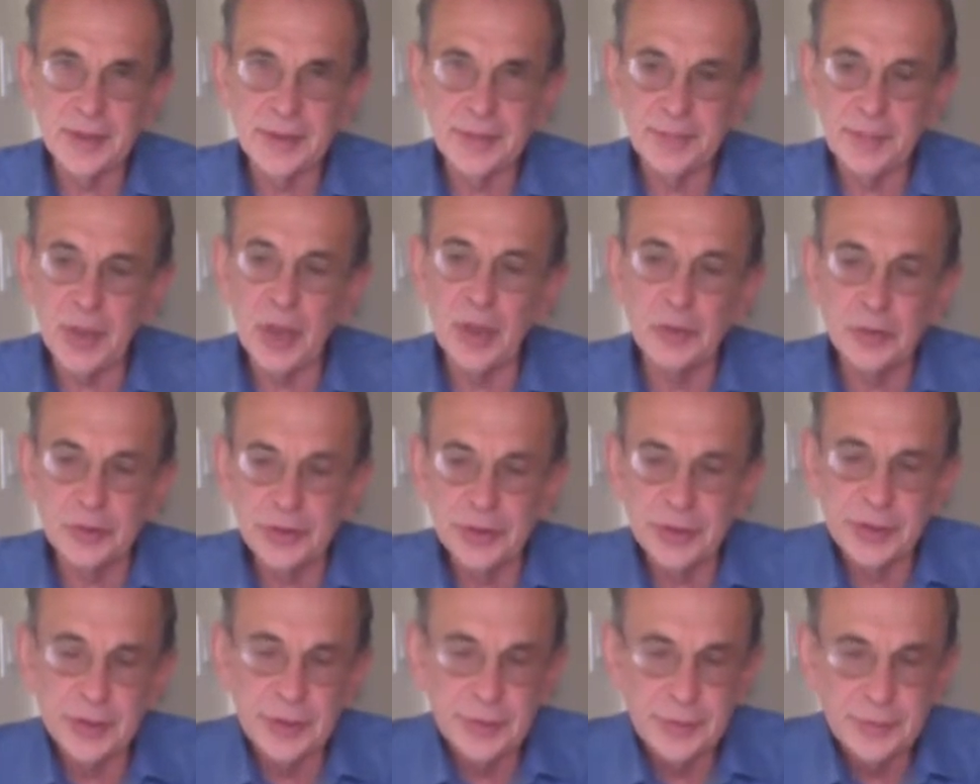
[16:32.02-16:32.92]

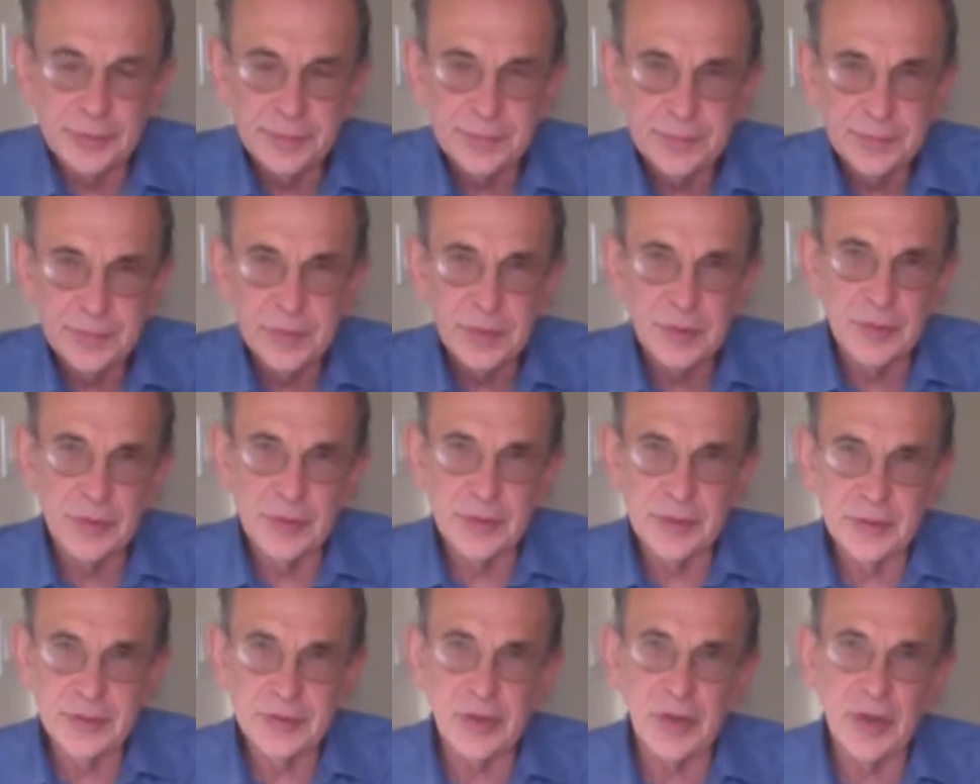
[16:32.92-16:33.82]
post, the
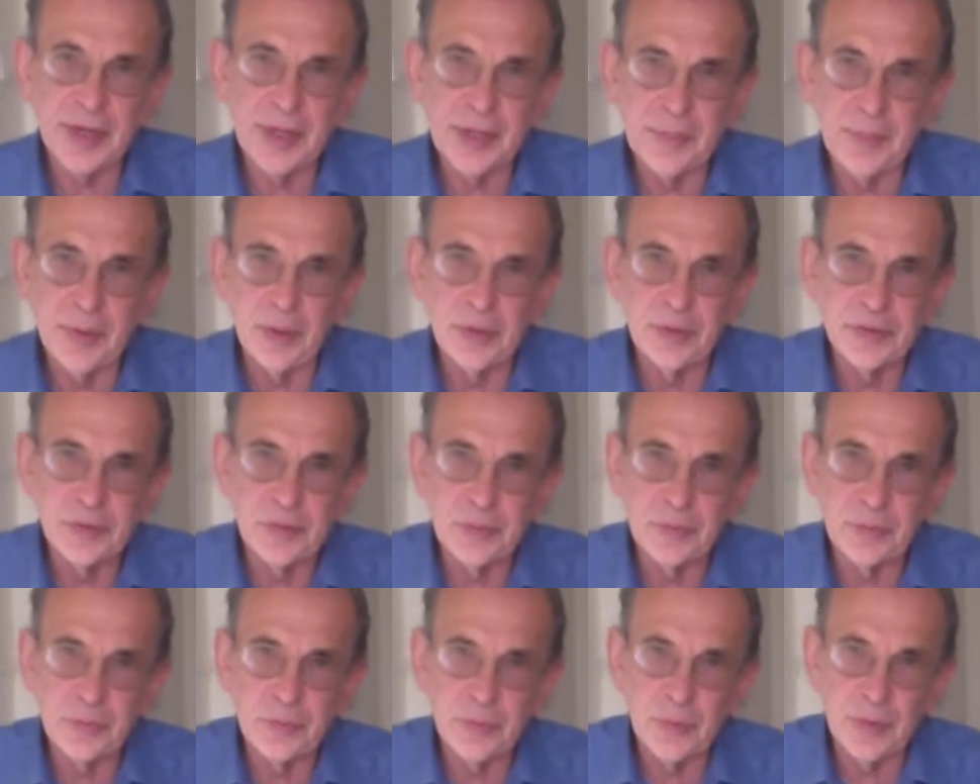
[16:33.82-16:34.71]
target post,
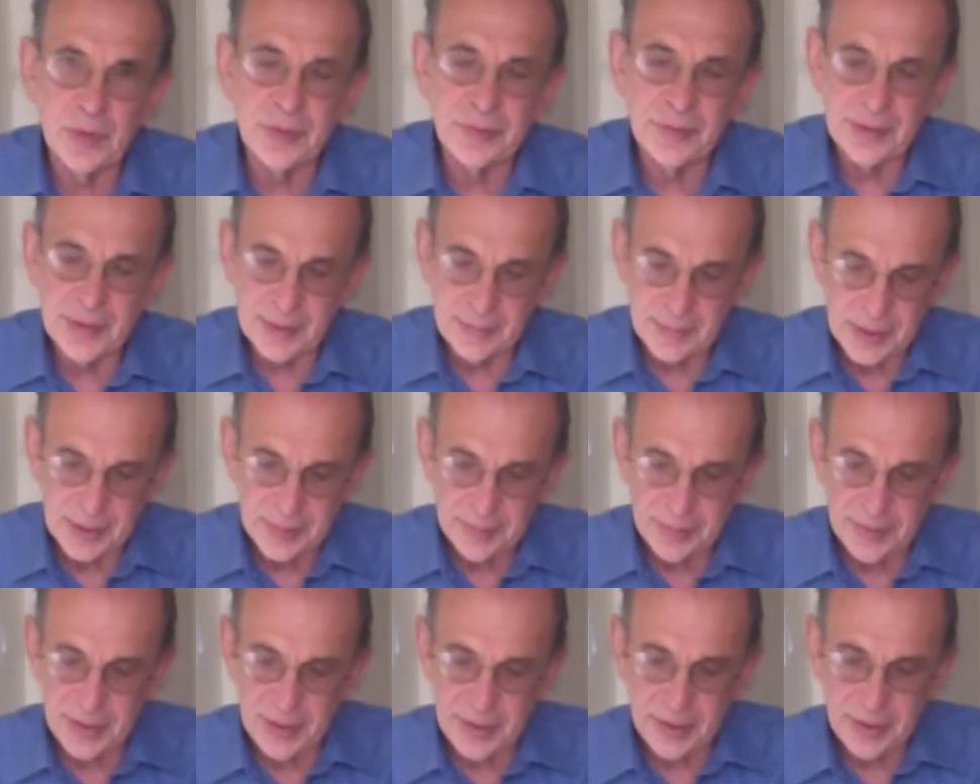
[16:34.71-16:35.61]
whatever that might
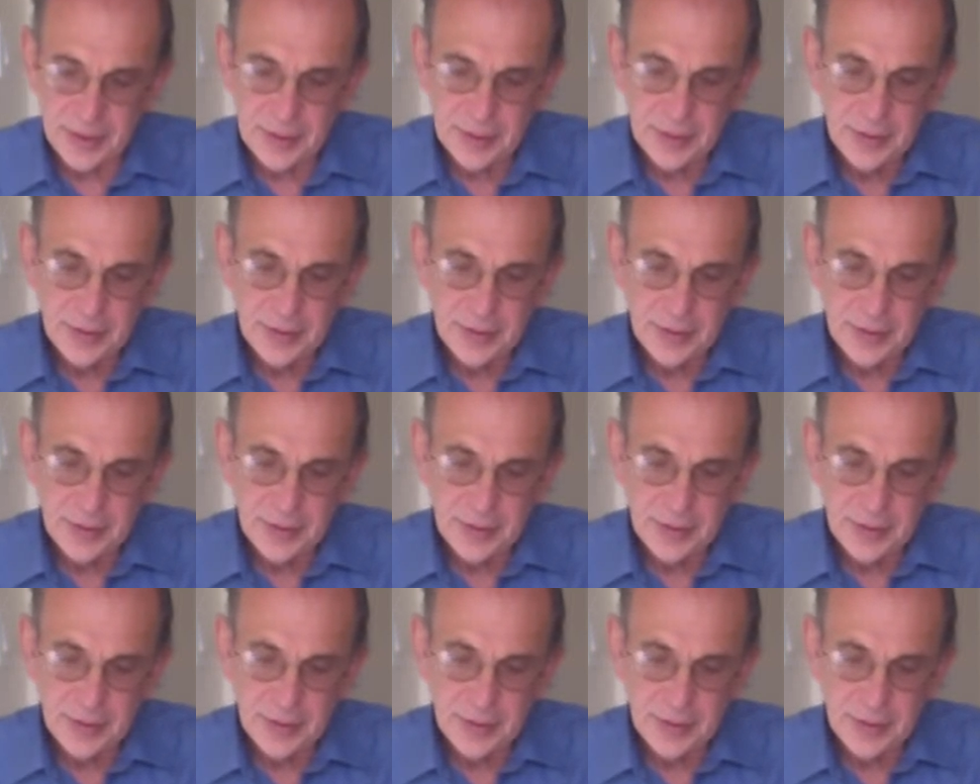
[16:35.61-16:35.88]
be.